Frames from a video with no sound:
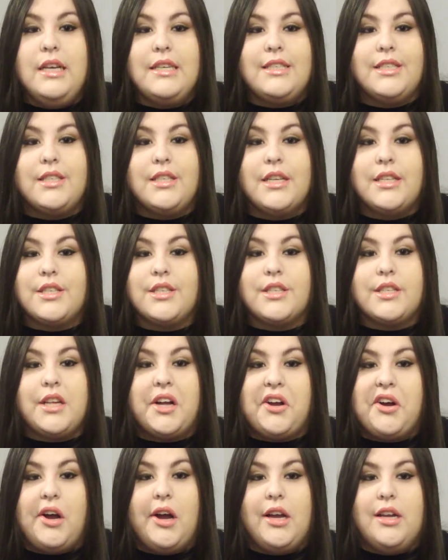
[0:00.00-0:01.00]
That's just
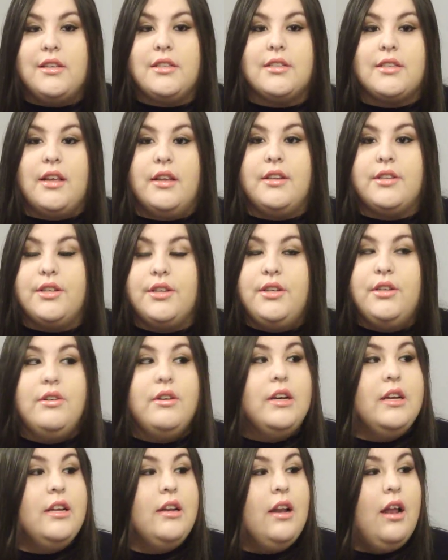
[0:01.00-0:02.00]
how I decided to do
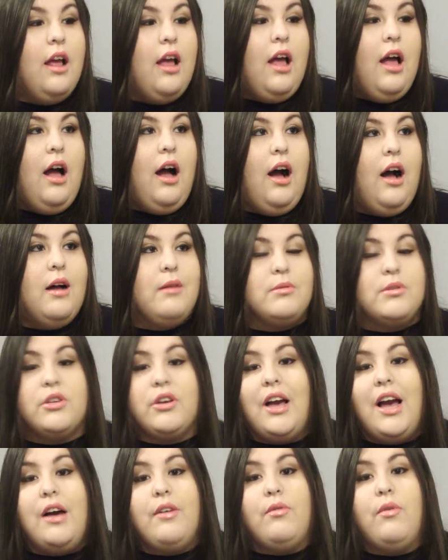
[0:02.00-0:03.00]
it. So you
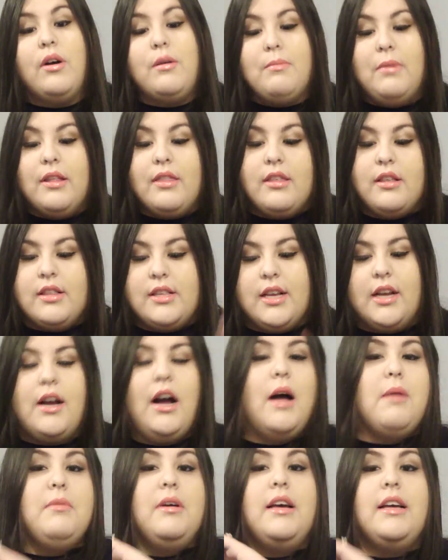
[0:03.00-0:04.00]
have 1 month to
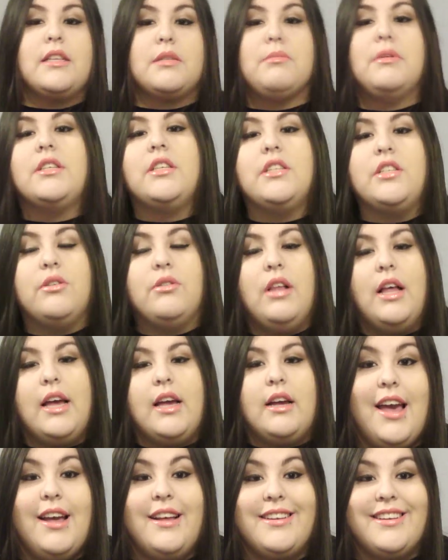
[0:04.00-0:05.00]
comment as much as you
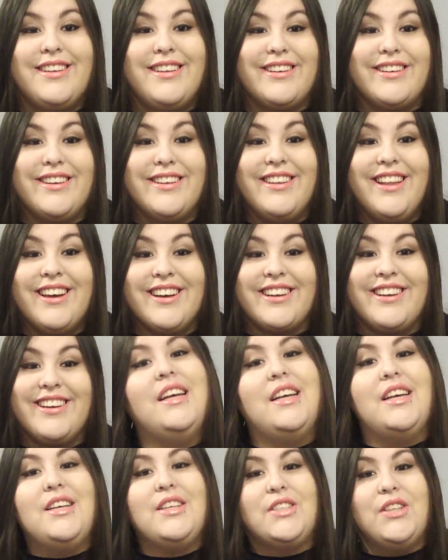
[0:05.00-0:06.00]
like, and good luck.
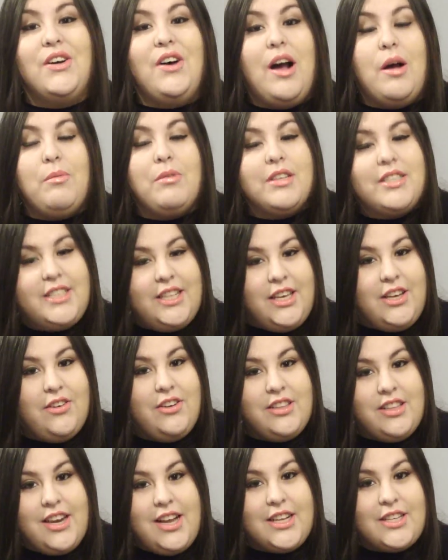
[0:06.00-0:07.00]
So I will see you
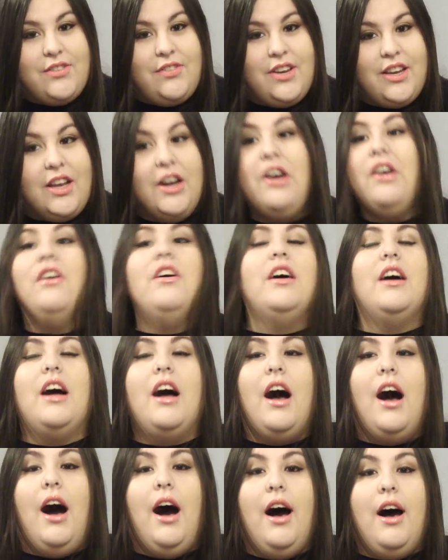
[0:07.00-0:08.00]
in the next video.
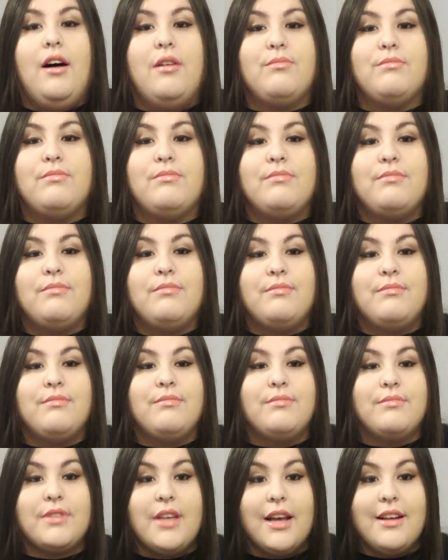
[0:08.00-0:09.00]

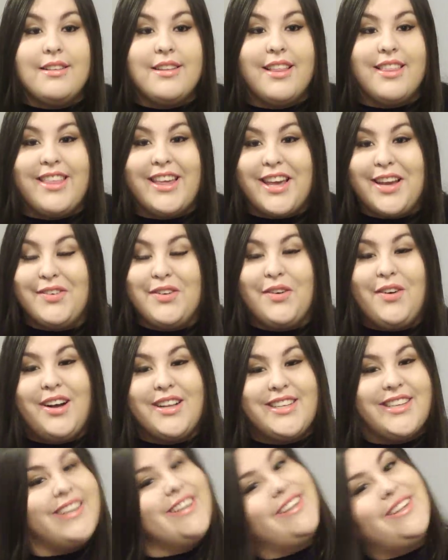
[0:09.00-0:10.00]
Yeah, thank you for
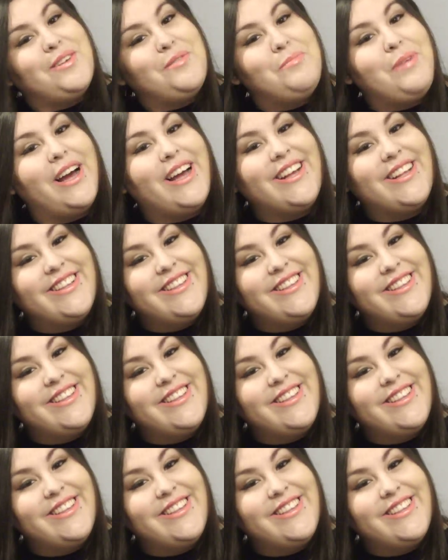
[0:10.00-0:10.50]
watching. Bye.